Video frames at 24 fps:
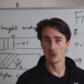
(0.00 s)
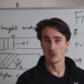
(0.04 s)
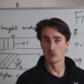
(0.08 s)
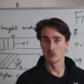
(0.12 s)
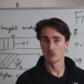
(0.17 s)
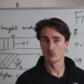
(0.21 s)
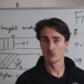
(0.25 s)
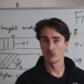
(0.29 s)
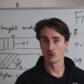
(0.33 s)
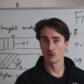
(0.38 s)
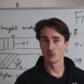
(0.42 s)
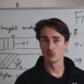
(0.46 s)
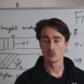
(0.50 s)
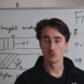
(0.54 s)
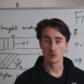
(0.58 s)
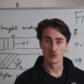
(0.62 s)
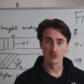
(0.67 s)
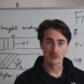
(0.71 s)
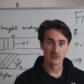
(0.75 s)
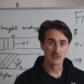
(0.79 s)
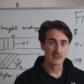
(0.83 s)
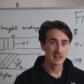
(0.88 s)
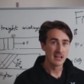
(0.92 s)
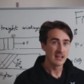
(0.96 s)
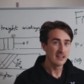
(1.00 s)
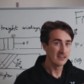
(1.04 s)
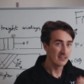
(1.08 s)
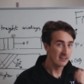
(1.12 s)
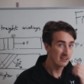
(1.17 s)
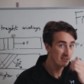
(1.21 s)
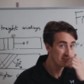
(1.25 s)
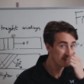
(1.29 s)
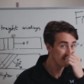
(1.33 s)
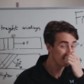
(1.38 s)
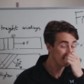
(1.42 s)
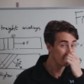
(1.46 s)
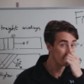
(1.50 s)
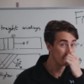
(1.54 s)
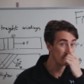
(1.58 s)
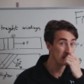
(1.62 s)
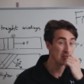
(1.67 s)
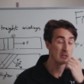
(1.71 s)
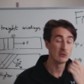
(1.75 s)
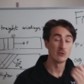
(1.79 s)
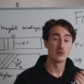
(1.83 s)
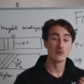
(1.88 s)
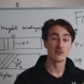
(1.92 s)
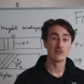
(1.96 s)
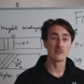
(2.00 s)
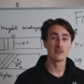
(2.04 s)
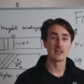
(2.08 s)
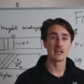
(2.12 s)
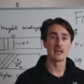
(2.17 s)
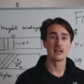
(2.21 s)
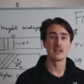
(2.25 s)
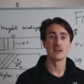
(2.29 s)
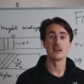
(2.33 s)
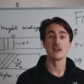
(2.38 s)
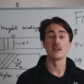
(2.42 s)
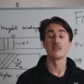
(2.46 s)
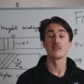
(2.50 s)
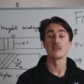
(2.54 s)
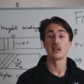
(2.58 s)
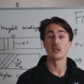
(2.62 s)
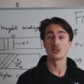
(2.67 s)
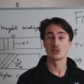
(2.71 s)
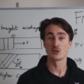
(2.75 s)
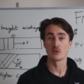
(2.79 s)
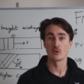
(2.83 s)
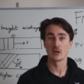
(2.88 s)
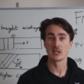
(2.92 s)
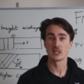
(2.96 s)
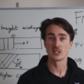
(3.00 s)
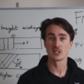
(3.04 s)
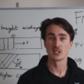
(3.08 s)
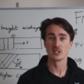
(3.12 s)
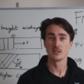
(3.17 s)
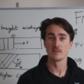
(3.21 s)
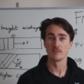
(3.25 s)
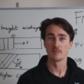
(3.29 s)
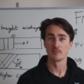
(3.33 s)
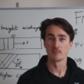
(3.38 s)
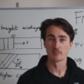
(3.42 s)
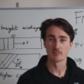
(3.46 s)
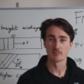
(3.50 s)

So to understand this, we need to understand saturation.